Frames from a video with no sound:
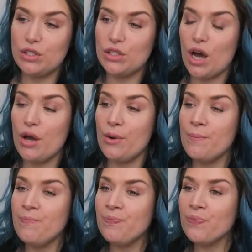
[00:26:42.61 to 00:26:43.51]

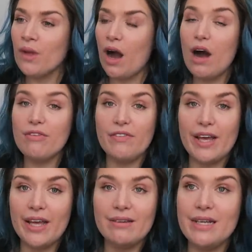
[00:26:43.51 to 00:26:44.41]
So half of
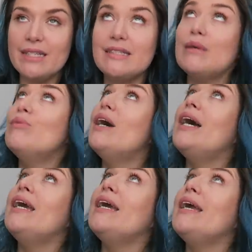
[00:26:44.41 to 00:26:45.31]
it is
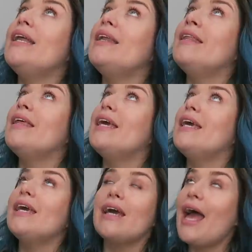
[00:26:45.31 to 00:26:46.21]
somewhere in
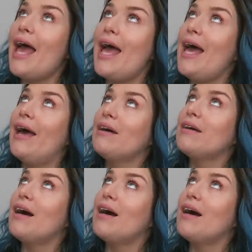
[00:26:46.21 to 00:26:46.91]
the air.